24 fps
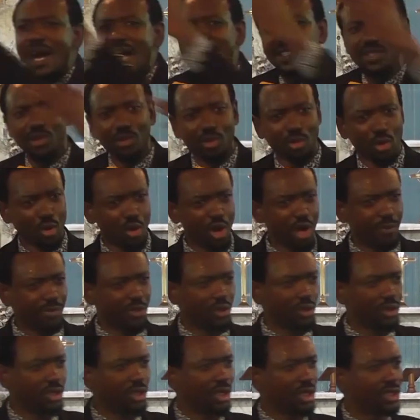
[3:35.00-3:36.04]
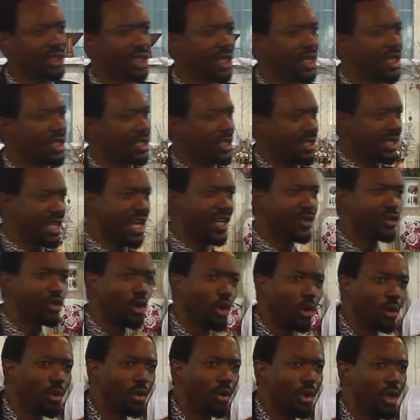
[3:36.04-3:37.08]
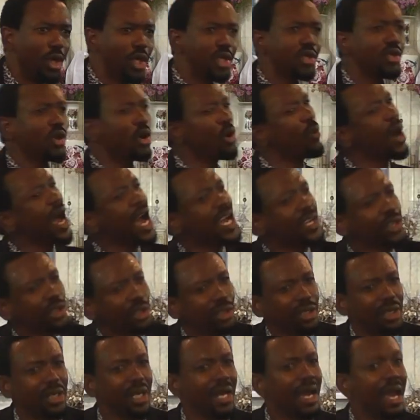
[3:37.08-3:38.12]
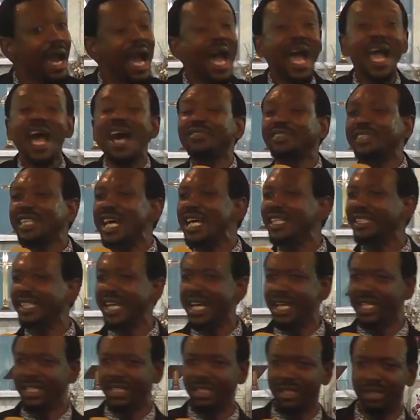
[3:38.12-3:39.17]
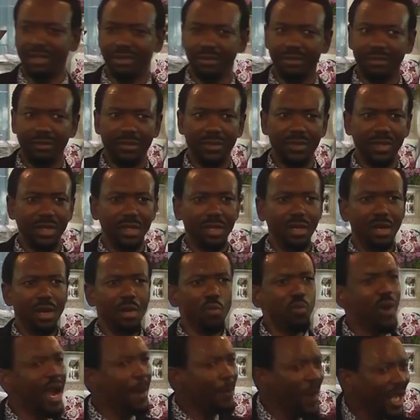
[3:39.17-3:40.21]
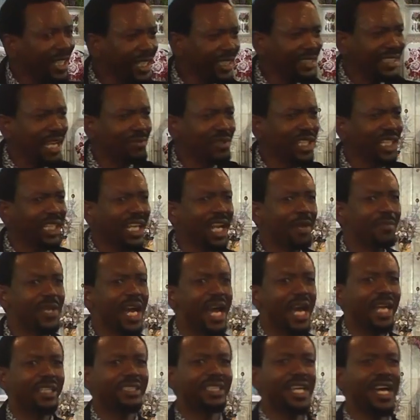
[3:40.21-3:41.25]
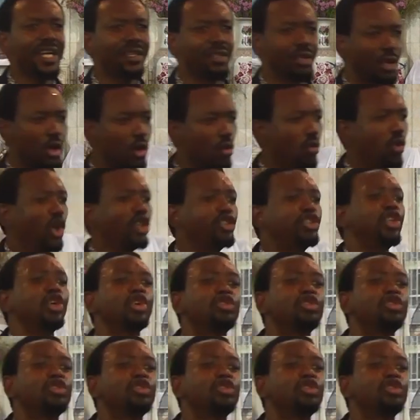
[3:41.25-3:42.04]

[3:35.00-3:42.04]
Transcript: asked you to come to church? She said, no. So why are you doing? I have started. Well, by the time she came down, I said, would